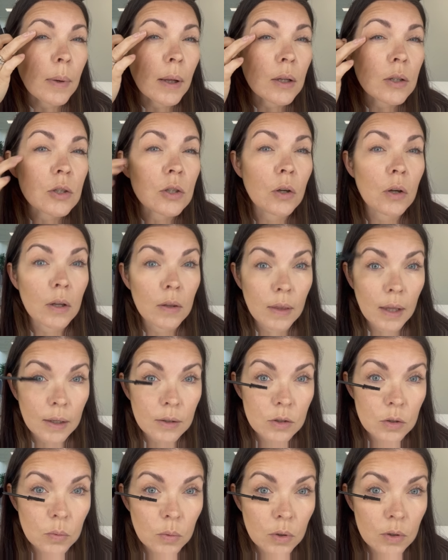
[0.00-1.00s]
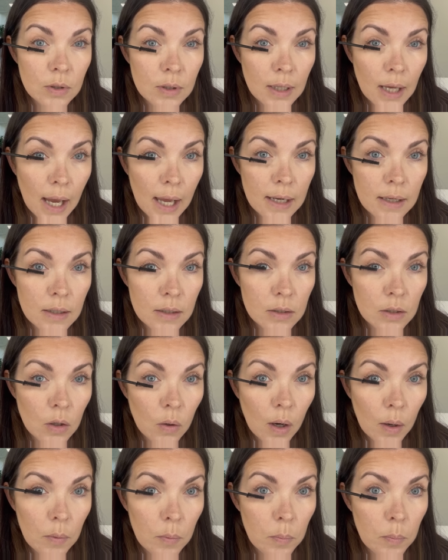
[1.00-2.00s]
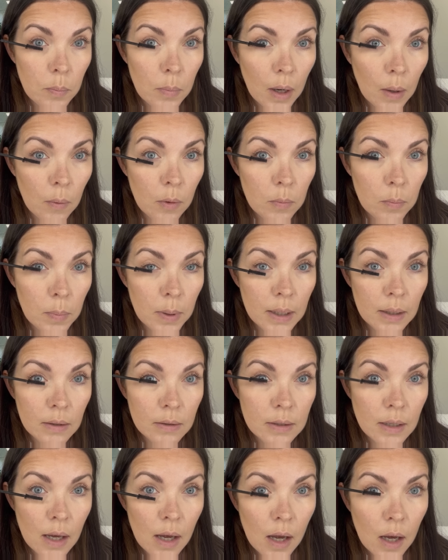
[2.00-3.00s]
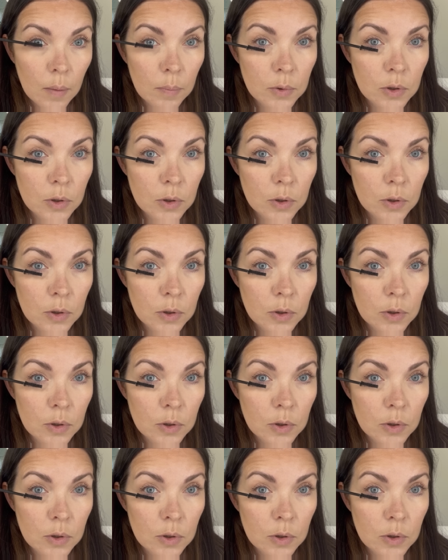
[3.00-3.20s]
I'll show you that towards the end. So I would build it up.